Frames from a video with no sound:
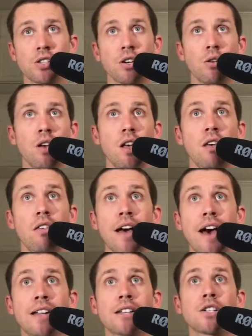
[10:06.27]
So
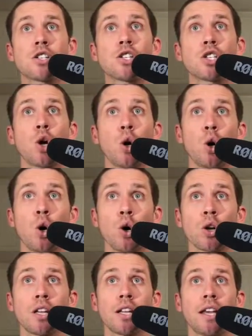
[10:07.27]
that is
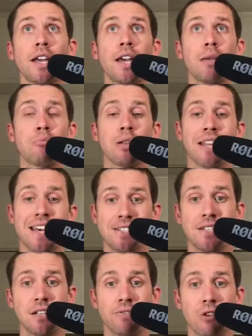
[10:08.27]
totally a
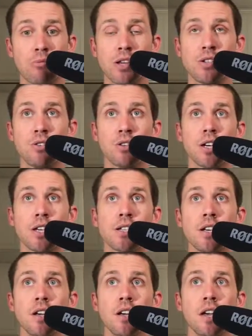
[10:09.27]
blessing for my
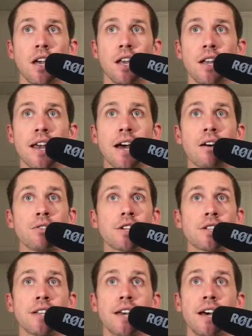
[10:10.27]
Zukas. And now
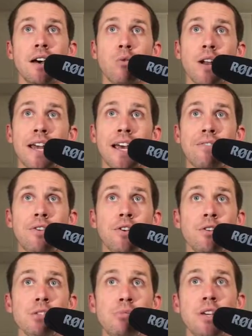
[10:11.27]
just what I have to
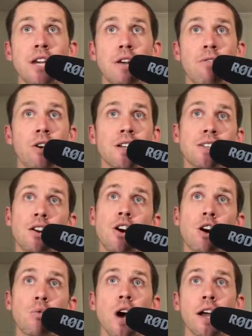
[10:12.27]
do is be careful because there
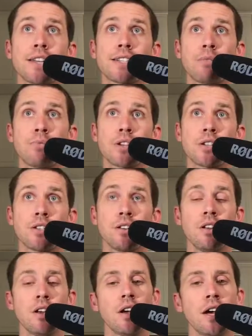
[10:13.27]
are rockets up there
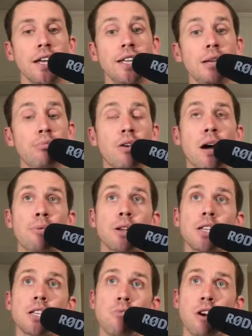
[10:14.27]
still. I need to
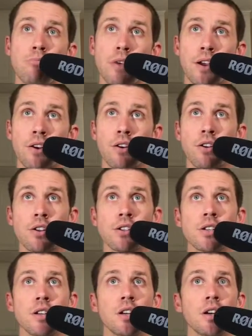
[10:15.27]
properly smoke my girls.